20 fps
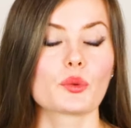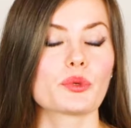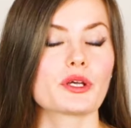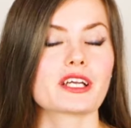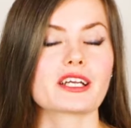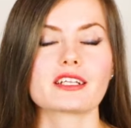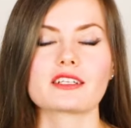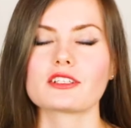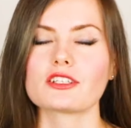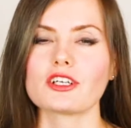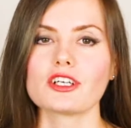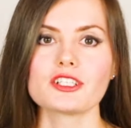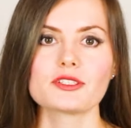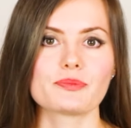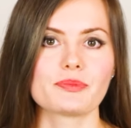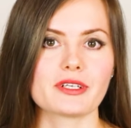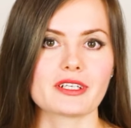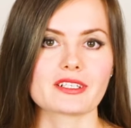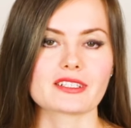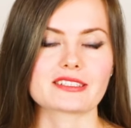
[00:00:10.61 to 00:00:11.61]
We
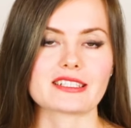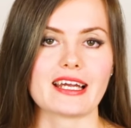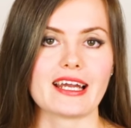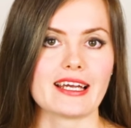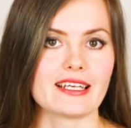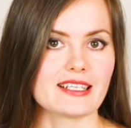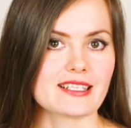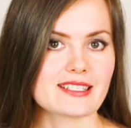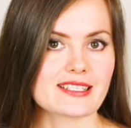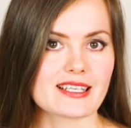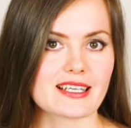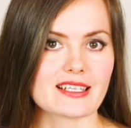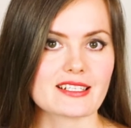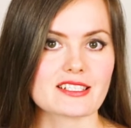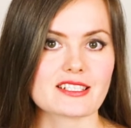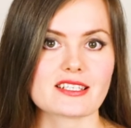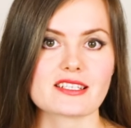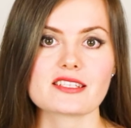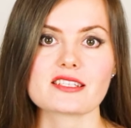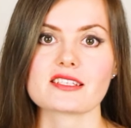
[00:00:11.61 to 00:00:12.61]
cannot build any
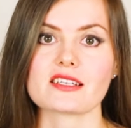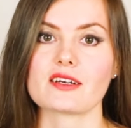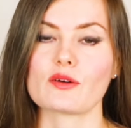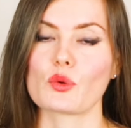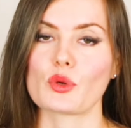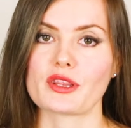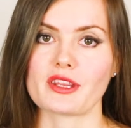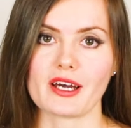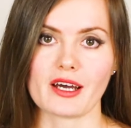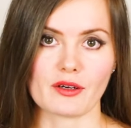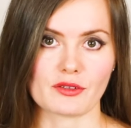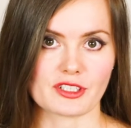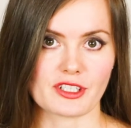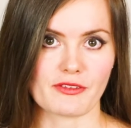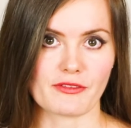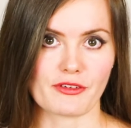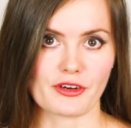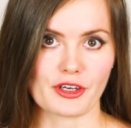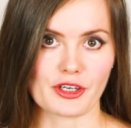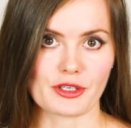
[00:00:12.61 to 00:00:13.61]
sentence
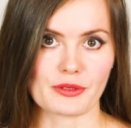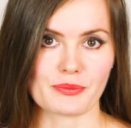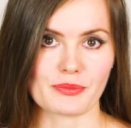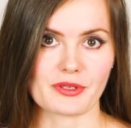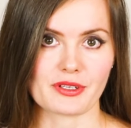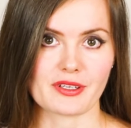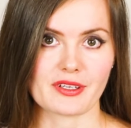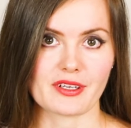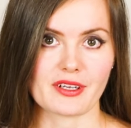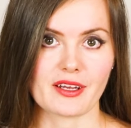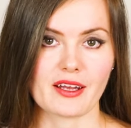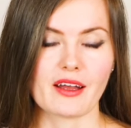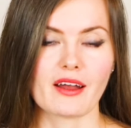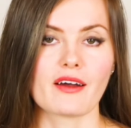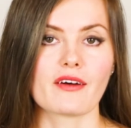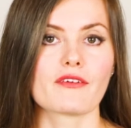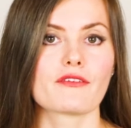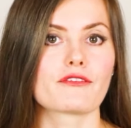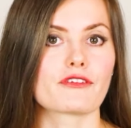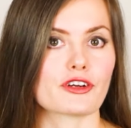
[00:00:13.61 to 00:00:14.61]
without a verb.
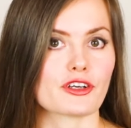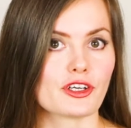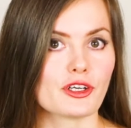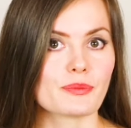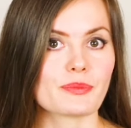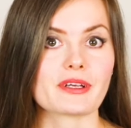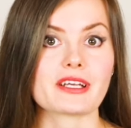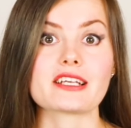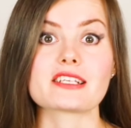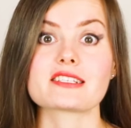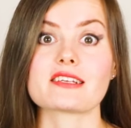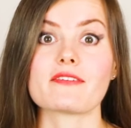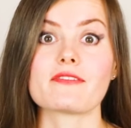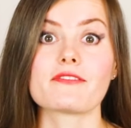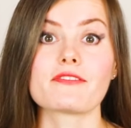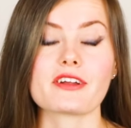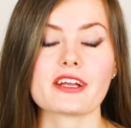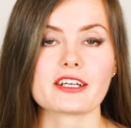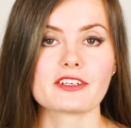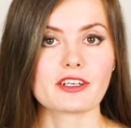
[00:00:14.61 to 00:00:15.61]
Verb is
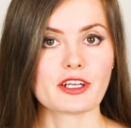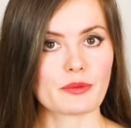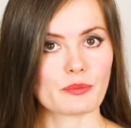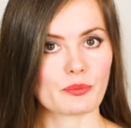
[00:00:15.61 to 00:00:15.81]
a very